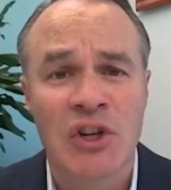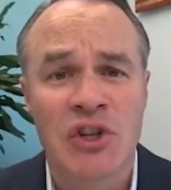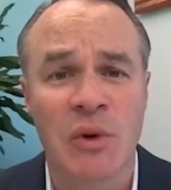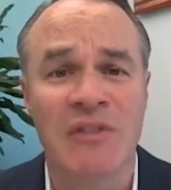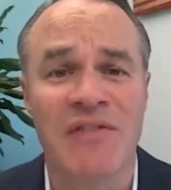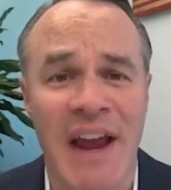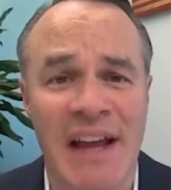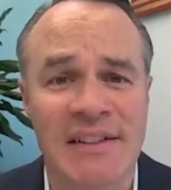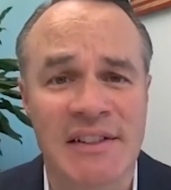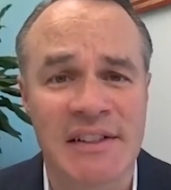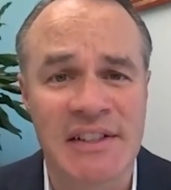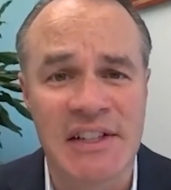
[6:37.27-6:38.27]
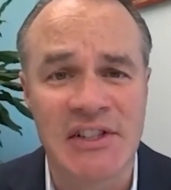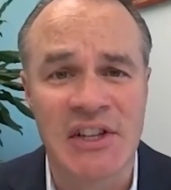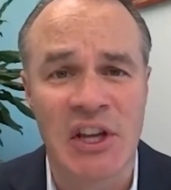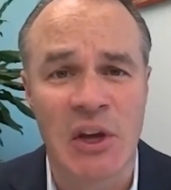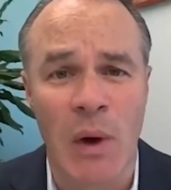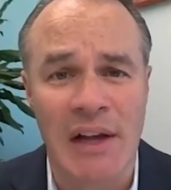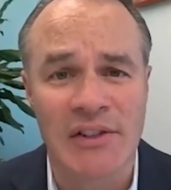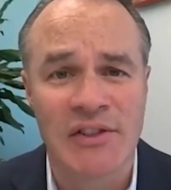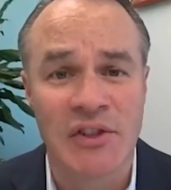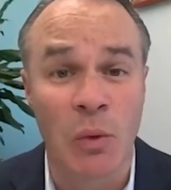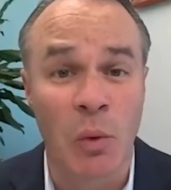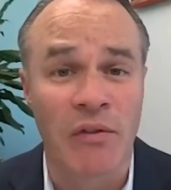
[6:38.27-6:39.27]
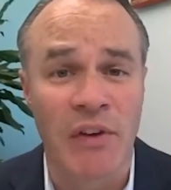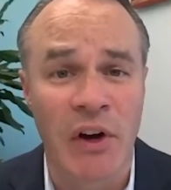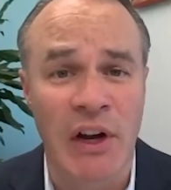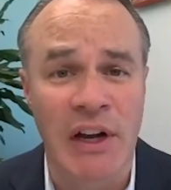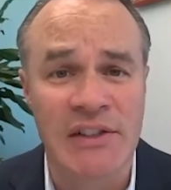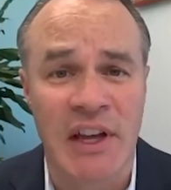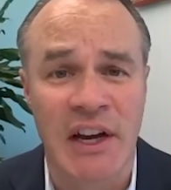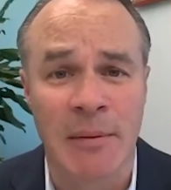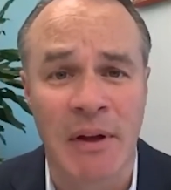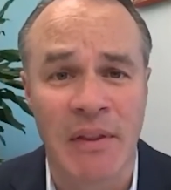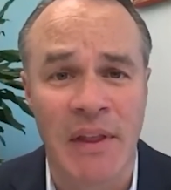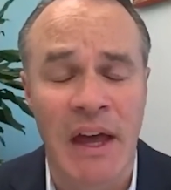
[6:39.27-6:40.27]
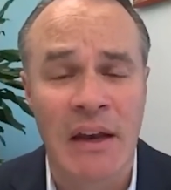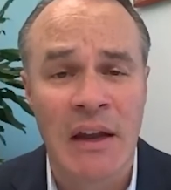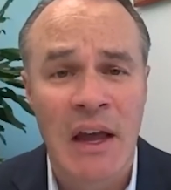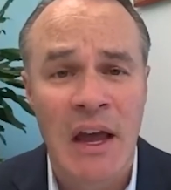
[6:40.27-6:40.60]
to advance CCUS. So we're very excited about that.